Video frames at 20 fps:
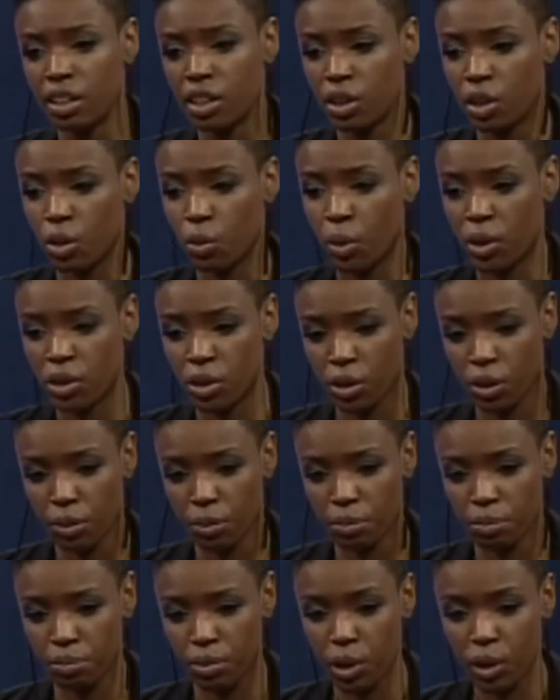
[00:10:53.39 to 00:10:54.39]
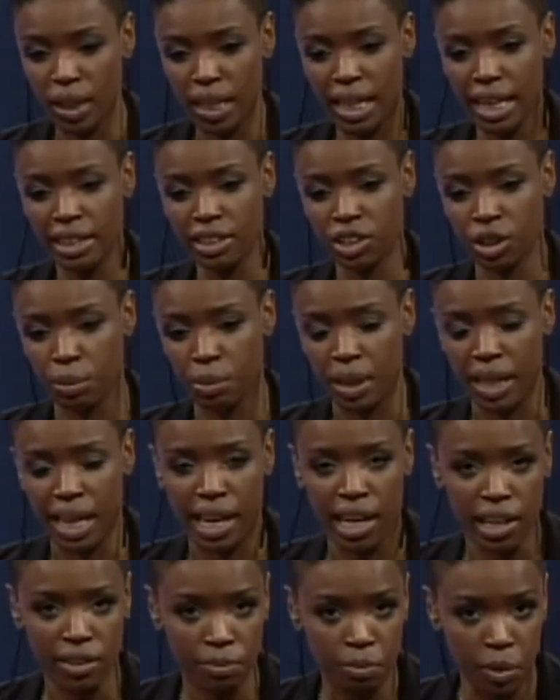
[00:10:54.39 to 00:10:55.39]
when you're looking into a
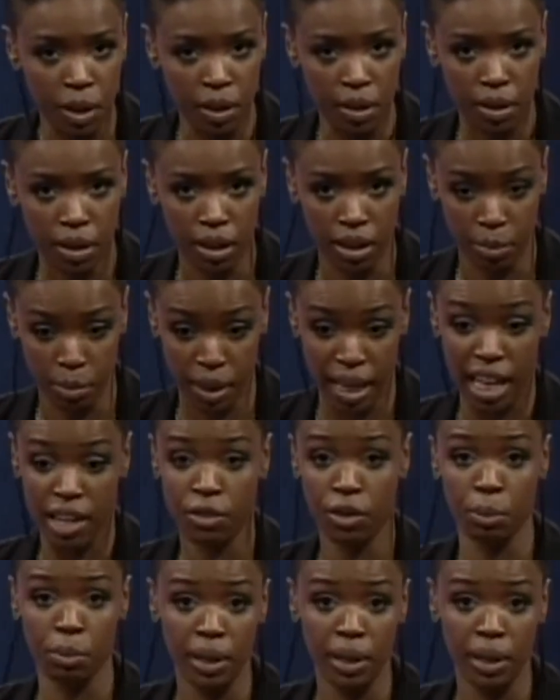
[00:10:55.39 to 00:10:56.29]
behavior